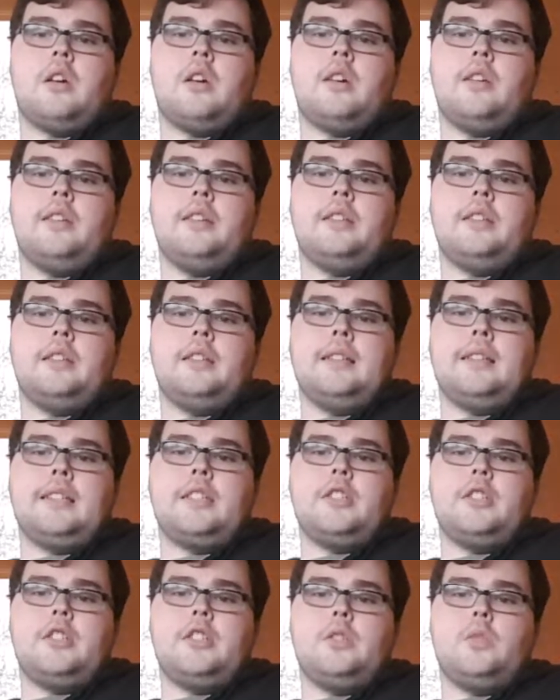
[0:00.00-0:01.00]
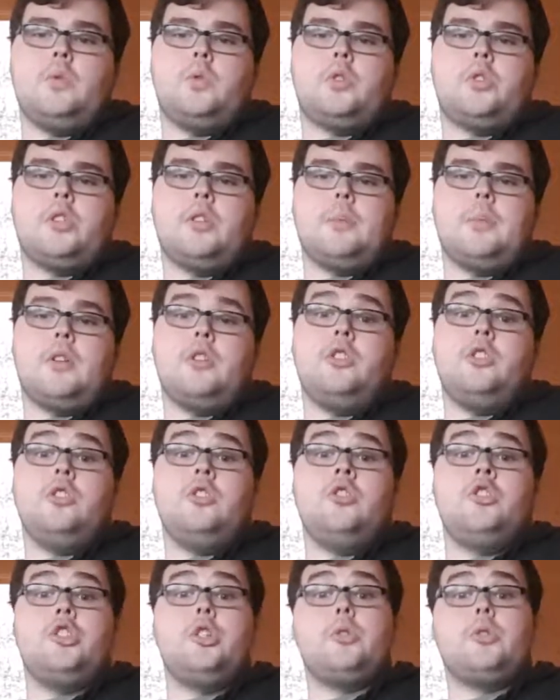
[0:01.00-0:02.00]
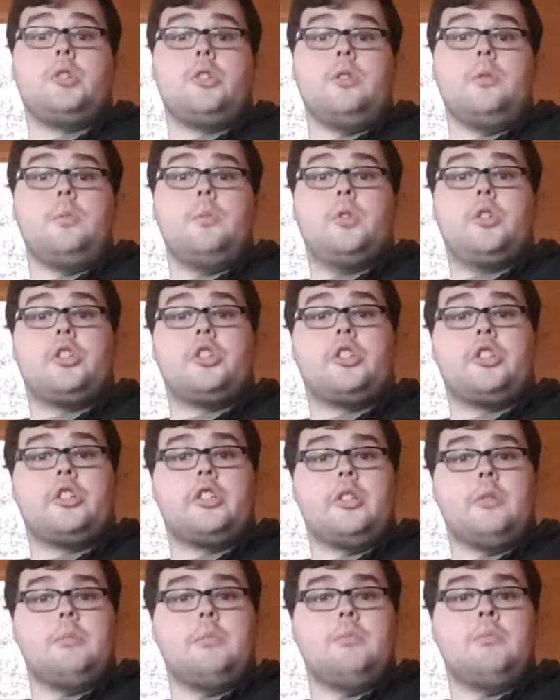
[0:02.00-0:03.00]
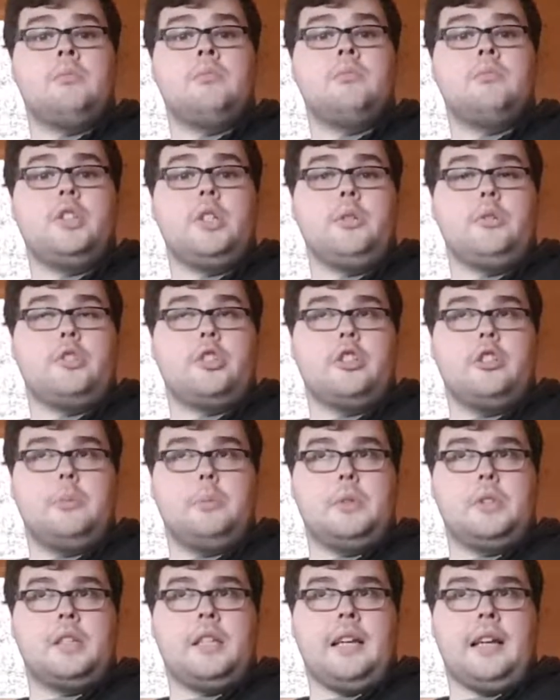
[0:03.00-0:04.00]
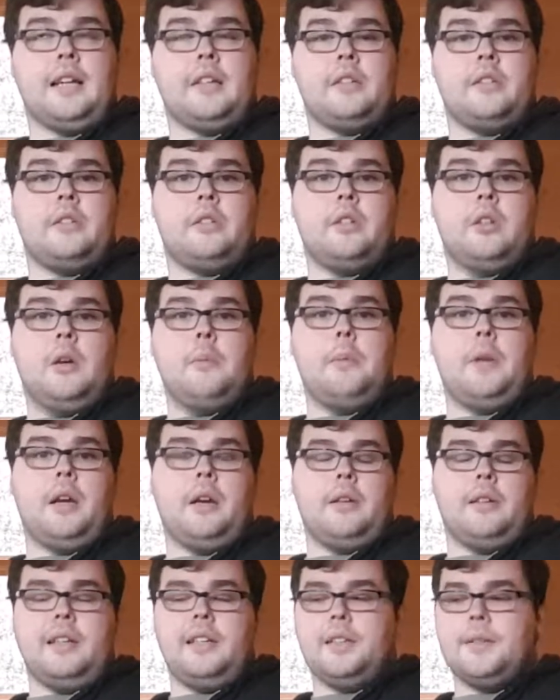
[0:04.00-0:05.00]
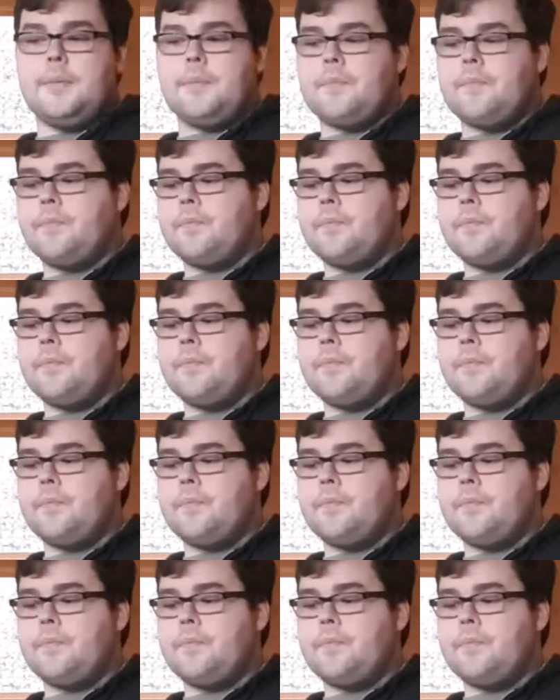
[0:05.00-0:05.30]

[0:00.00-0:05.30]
I listened to some on YouTube, which some YouTubers had uploaded.